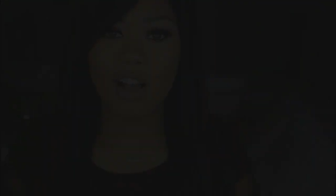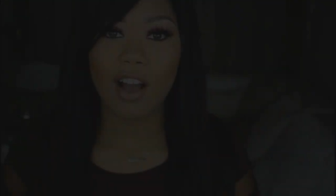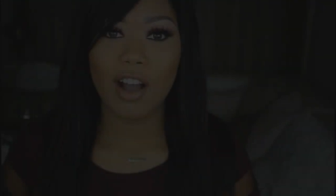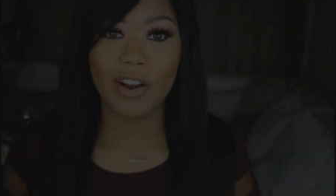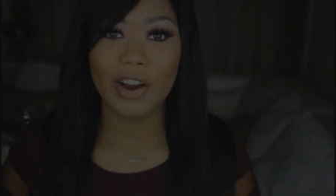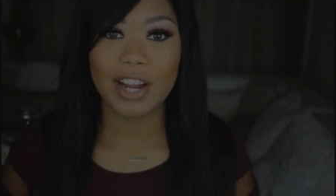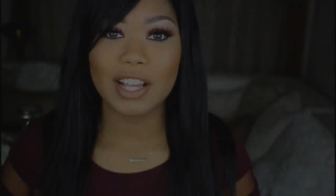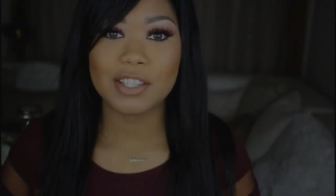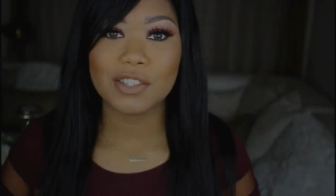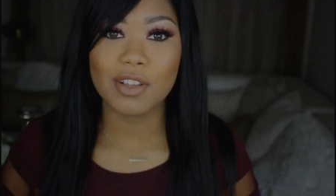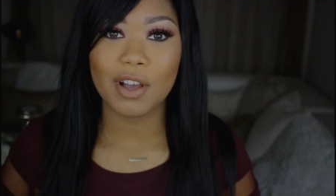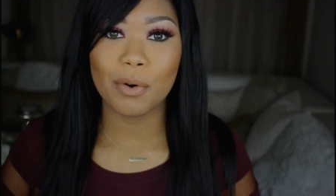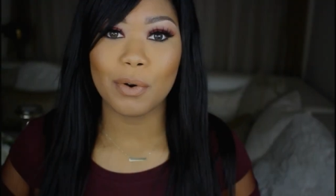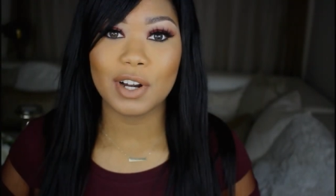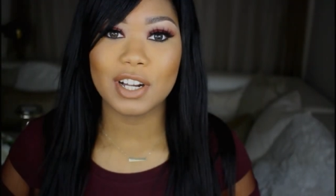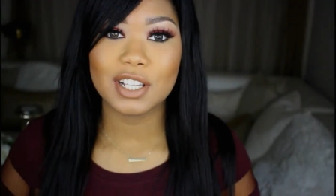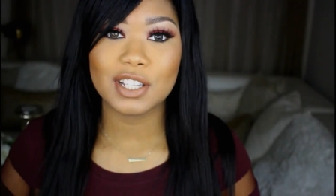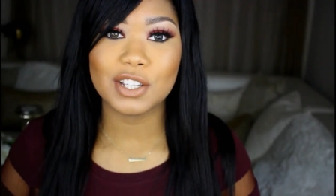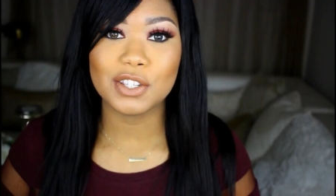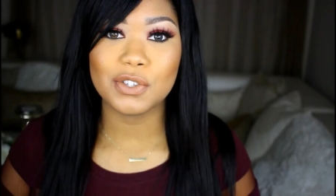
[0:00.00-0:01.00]
Alright, so I
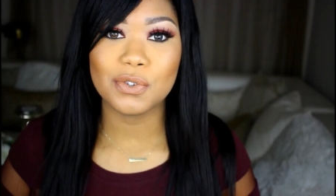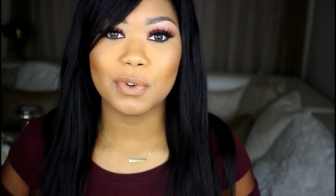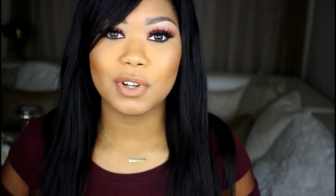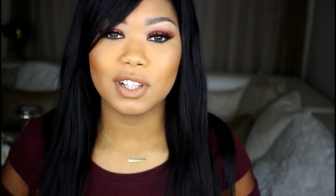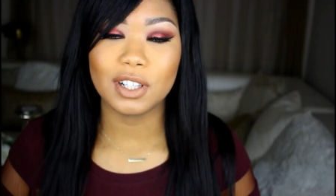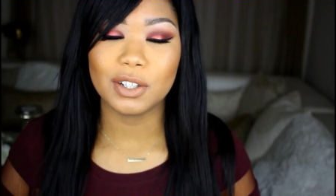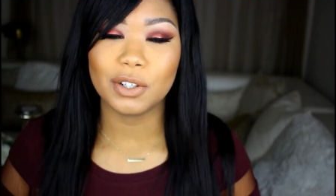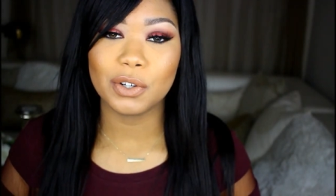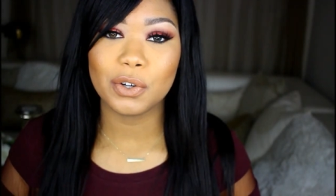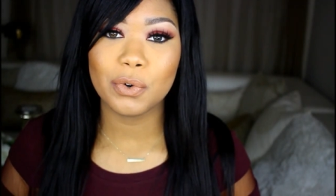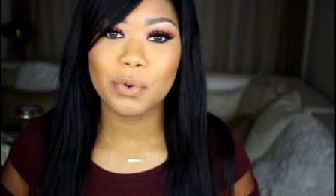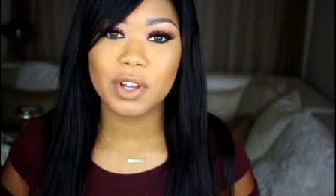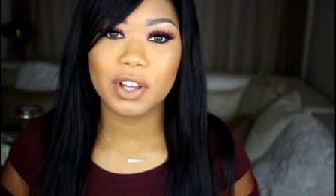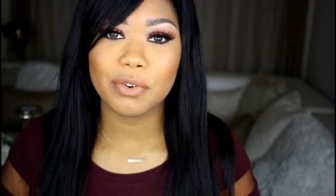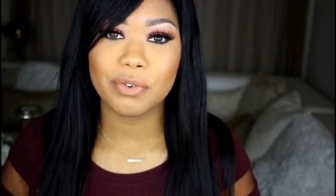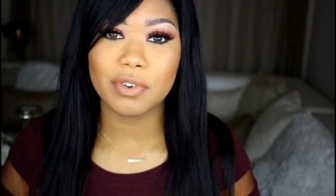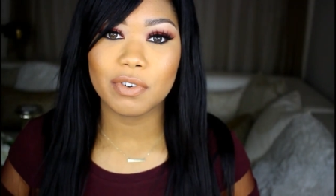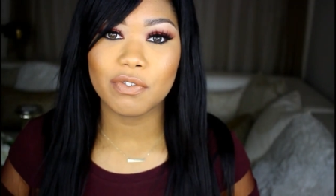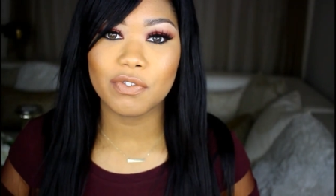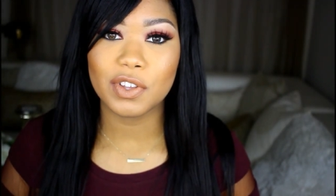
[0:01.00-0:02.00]
wanted to do a little
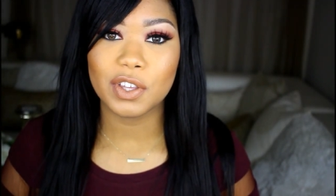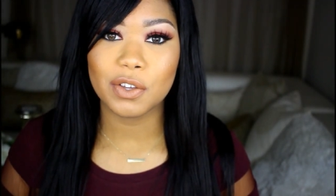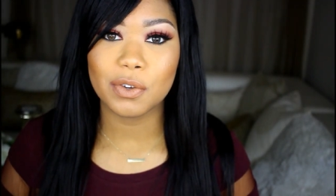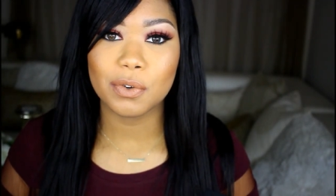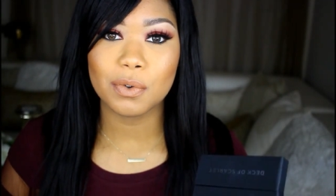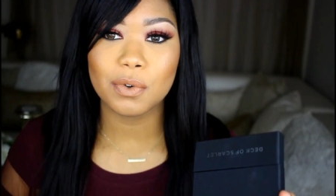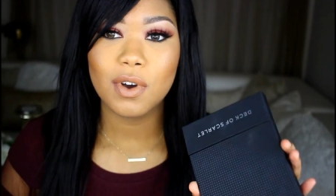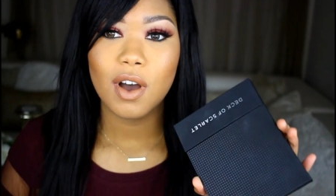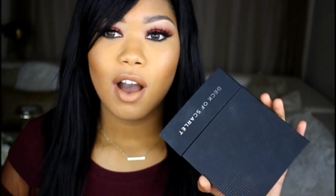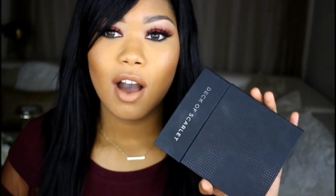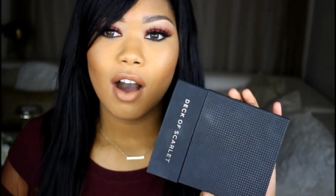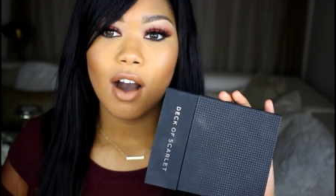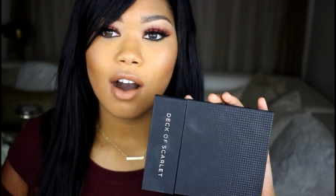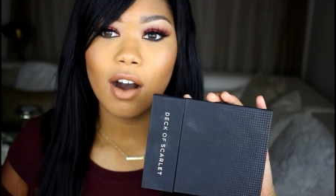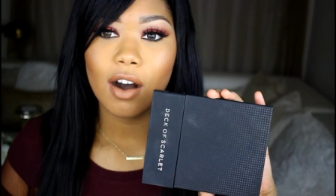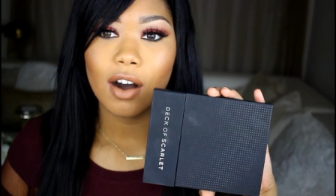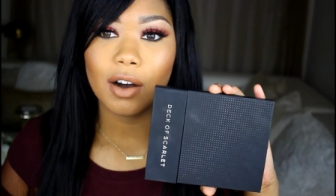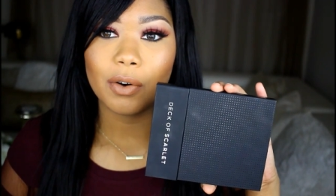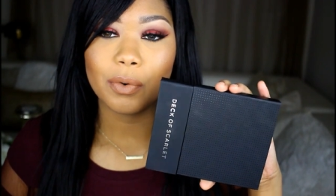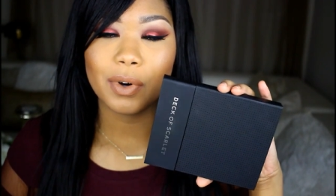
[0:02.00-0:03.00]
quick review
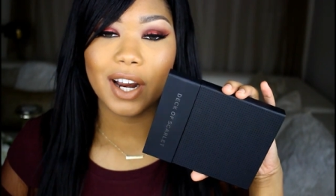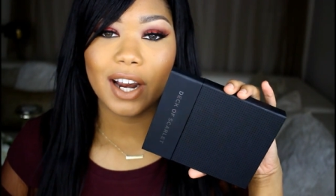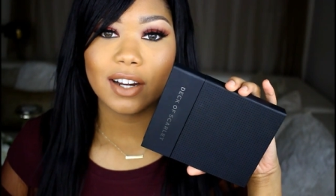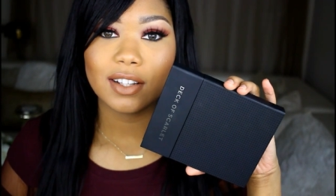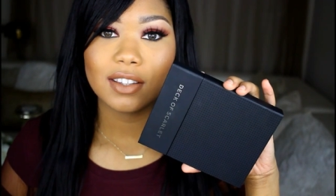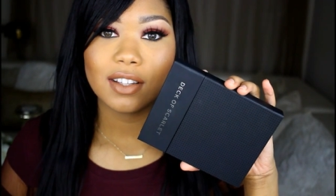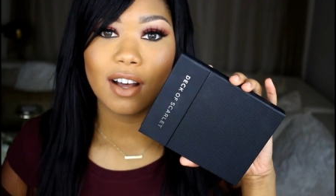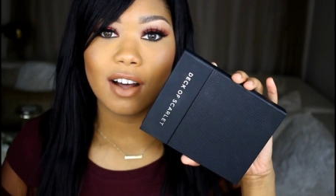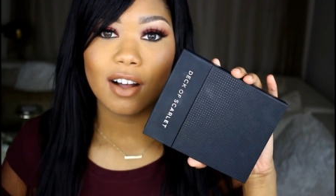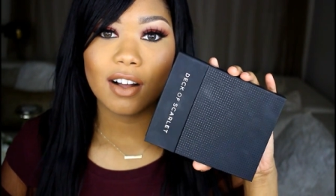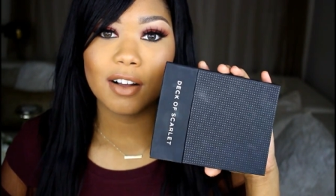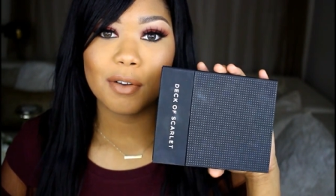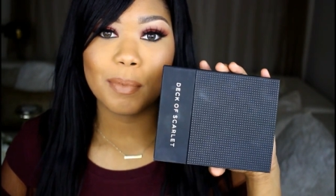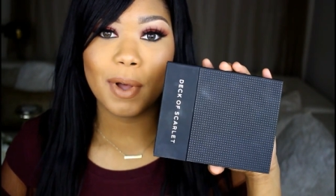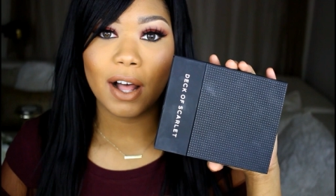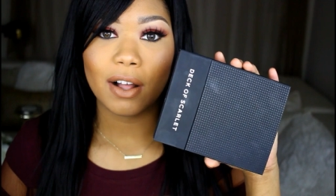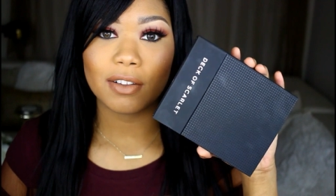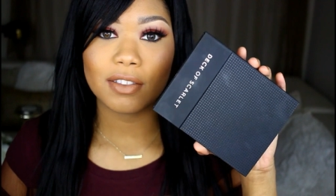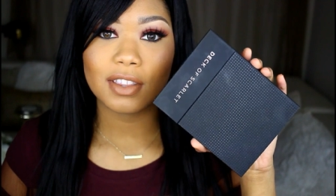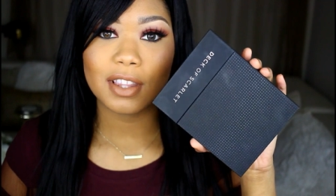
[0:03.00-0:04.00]
on what I thought
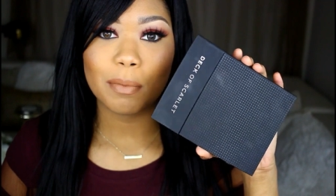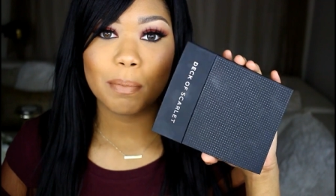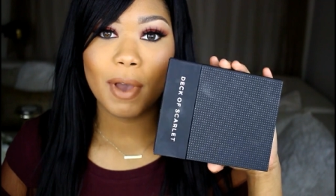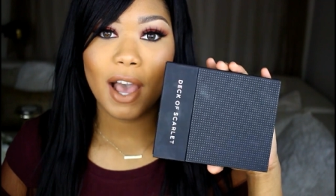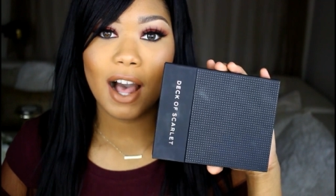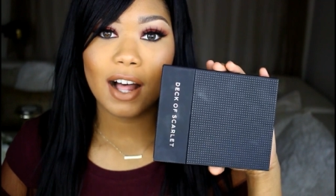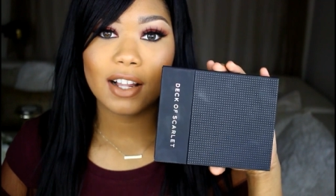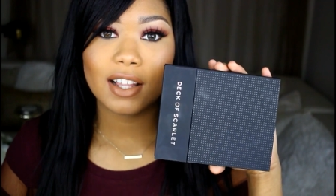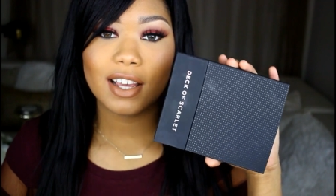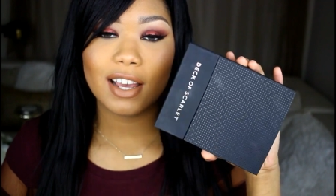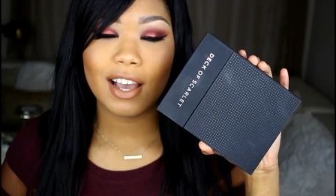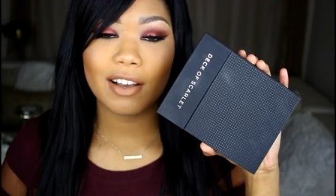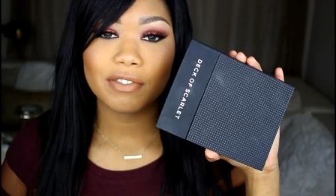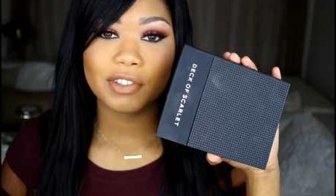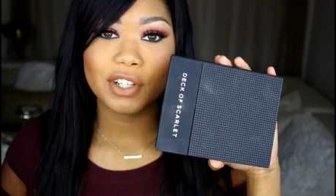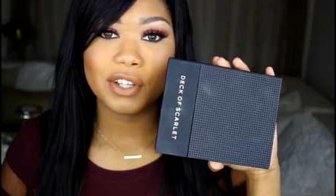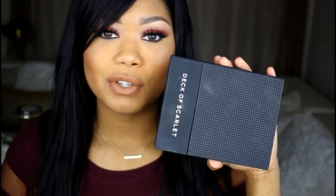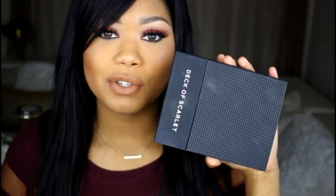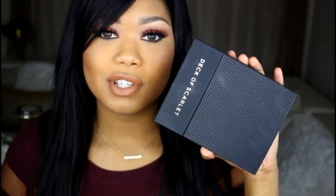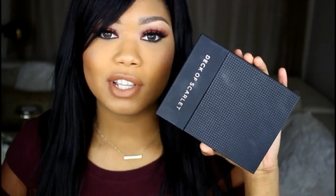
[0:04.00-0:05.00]
about the palette
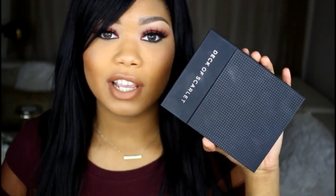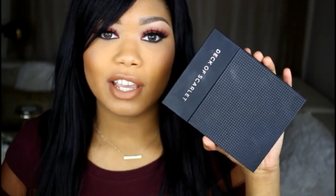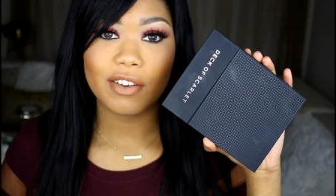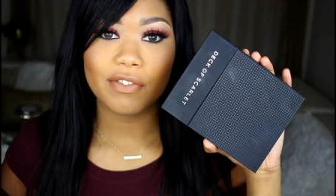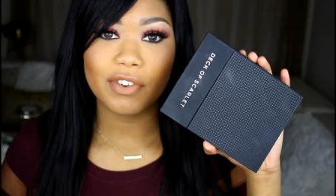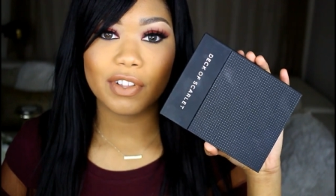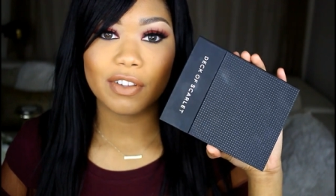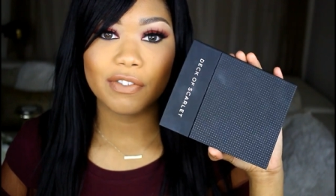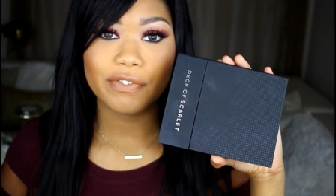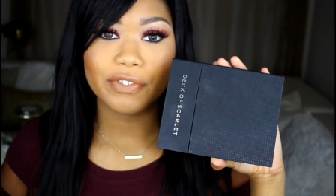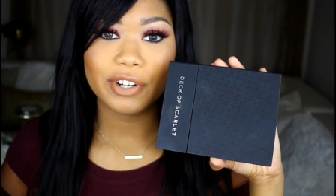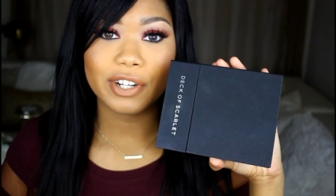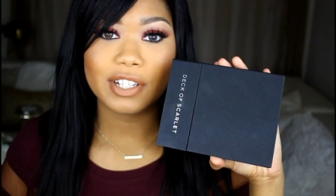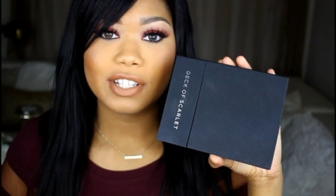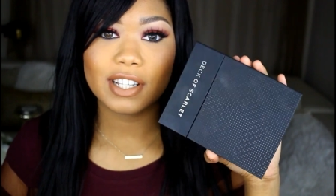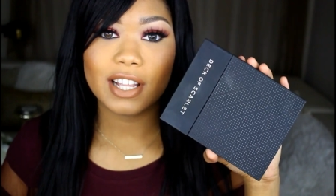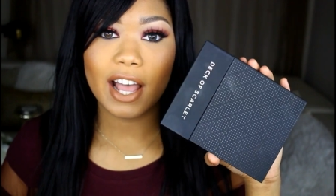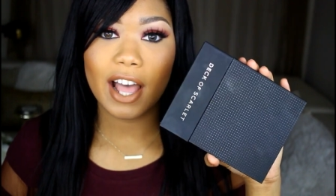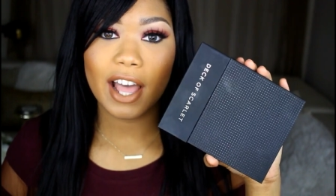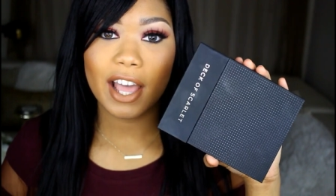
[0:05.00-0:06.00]
after using it for the
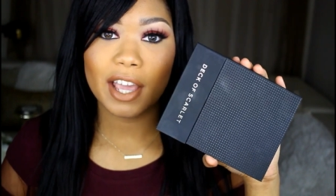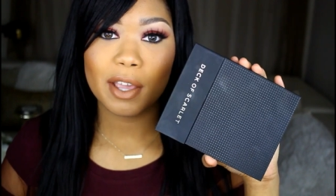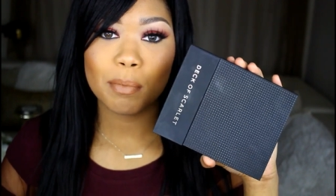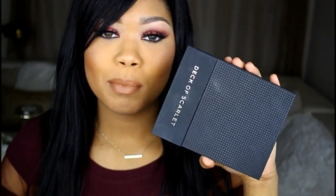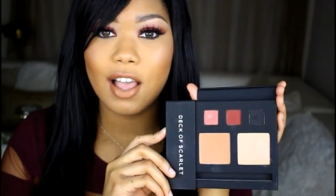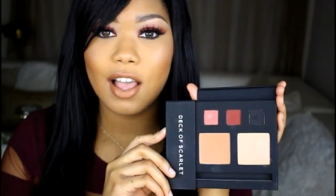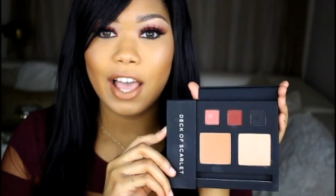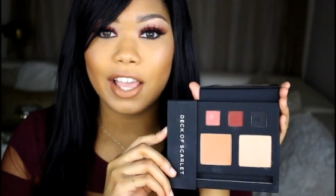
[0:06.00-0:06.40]
first time.